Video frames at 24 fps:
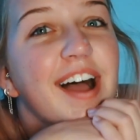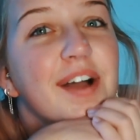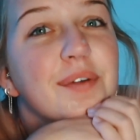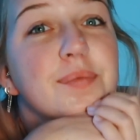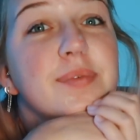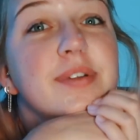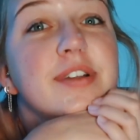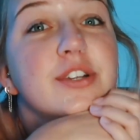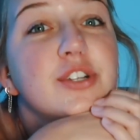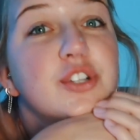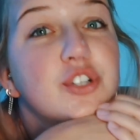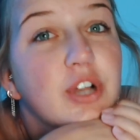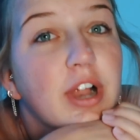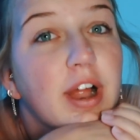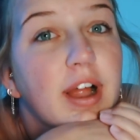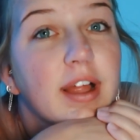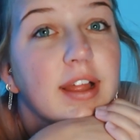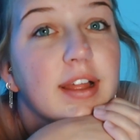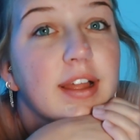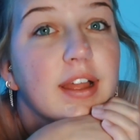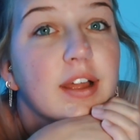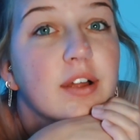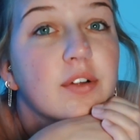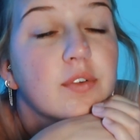I'm gonna try
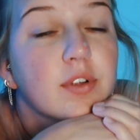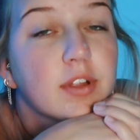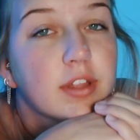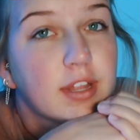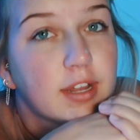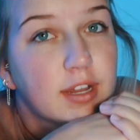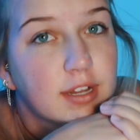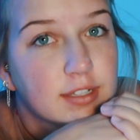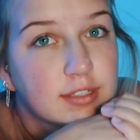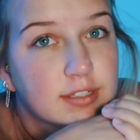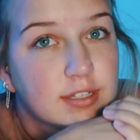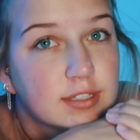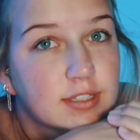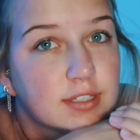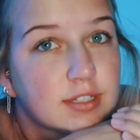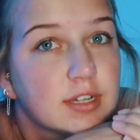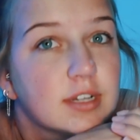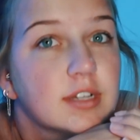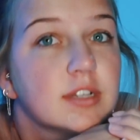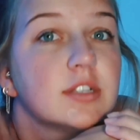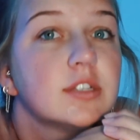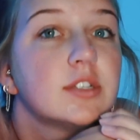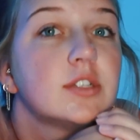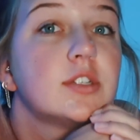and get really consistent.